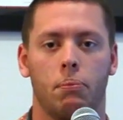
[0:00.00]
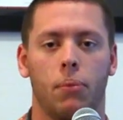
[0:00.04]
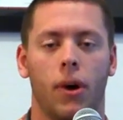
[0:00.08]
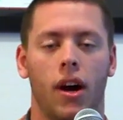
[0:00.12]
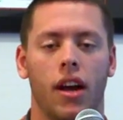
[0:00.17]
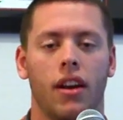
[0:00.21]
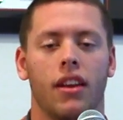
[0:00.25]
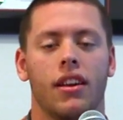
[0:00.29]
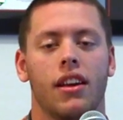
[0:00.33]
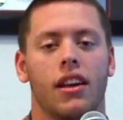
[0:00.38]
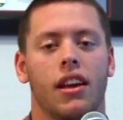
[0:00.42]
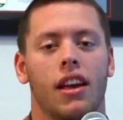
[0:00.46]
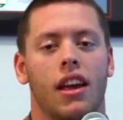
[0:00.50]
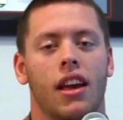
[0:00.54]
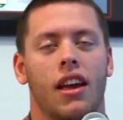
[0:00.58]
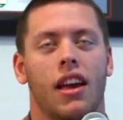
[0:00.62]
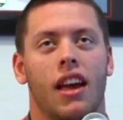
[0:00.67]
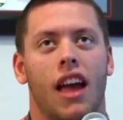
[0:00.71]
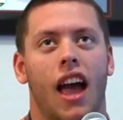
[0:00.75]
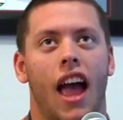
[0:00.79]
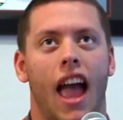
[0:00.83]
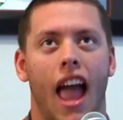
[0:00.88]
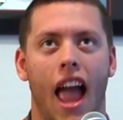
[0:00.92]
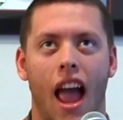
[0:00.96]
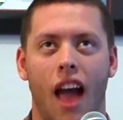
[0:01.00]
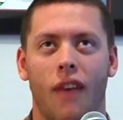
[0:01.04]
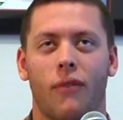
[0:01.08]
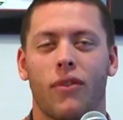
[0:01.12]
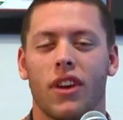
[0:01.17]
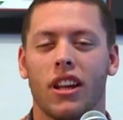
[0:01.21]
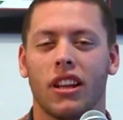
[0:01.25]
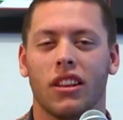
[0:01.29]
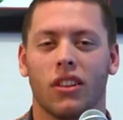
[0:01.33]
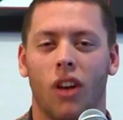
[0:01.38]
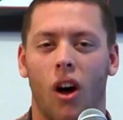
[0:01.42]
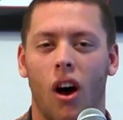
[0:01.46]
But
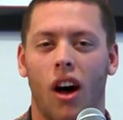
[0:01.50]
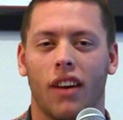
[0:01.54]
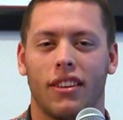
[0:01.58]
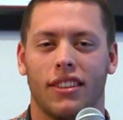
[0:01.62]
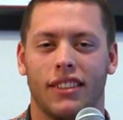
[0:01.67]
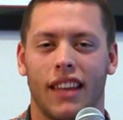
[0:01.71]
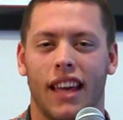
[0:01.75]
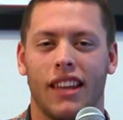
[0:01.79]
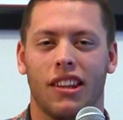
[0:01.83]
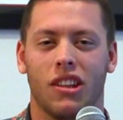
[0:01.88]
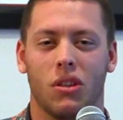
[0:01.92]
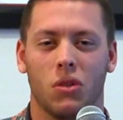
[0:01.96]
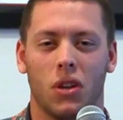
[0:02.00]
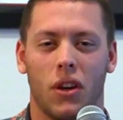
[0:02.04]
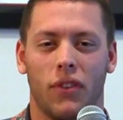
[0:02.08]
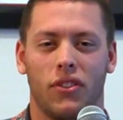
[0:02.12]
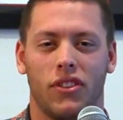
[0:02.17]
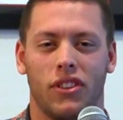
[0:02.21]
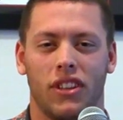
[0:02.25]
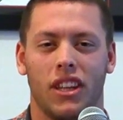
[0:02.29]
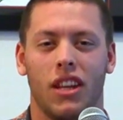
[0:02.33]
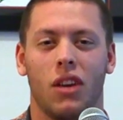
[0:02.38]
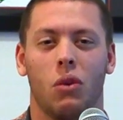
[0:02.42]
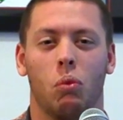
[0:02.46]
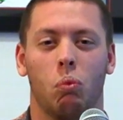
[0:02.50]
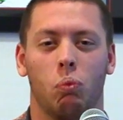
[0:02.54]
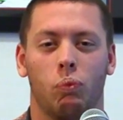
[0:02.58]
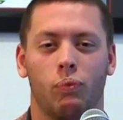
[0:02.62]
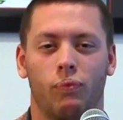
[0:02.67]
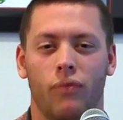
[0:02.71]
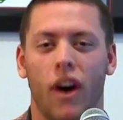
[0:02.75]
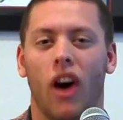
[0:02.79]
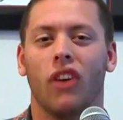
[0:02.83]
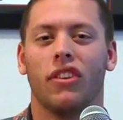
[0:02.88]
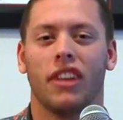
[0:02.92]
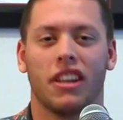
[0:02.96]
every loss he had in the UFC
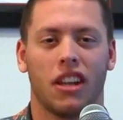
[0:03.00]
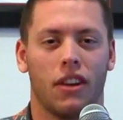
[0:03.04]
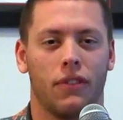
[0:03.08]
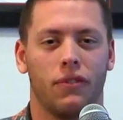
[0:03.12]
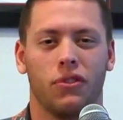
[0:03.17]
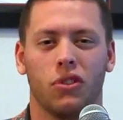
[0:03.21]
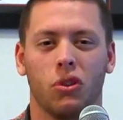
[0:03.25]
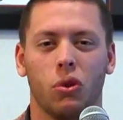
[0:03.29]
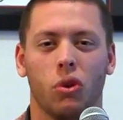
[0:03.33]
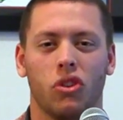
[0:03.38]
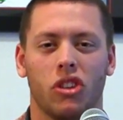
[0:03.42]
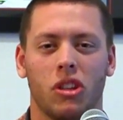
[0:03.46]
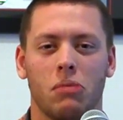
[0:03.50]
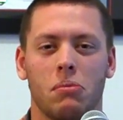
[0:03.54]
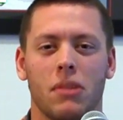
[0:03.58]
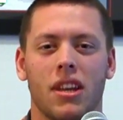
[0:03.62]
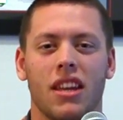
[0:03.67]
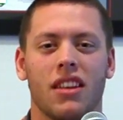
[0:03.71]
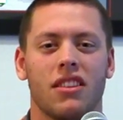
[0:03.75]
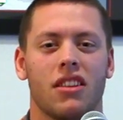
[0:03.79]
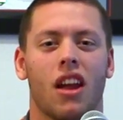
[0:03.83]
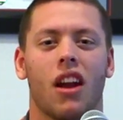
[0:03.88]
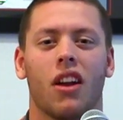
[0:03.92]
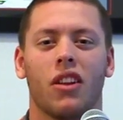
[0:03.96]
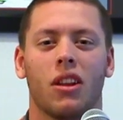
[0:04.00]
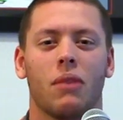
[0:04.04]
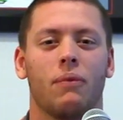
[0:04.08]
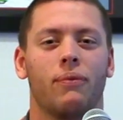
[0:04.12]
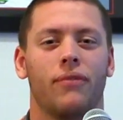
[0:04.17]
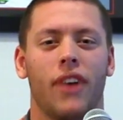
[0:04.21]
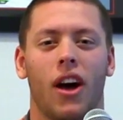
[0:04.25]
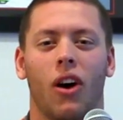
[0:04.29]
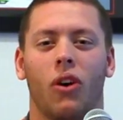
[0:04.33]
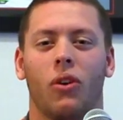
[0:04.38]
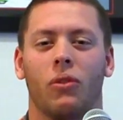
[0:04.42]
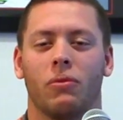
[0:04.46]
felt like a fluke to me. None of them
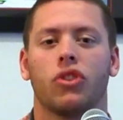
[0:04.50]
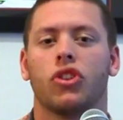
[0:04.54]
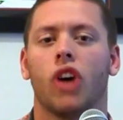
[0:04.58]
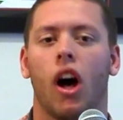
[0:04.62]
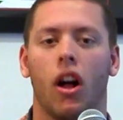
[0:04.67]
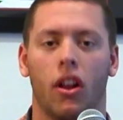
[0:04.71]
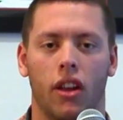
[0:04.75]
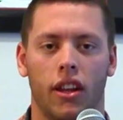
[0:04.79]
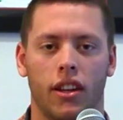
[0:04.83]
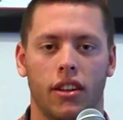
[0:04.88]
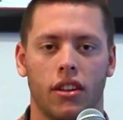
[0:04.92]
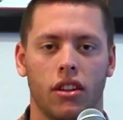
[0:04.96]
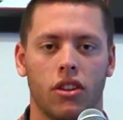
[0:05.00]
felt solid.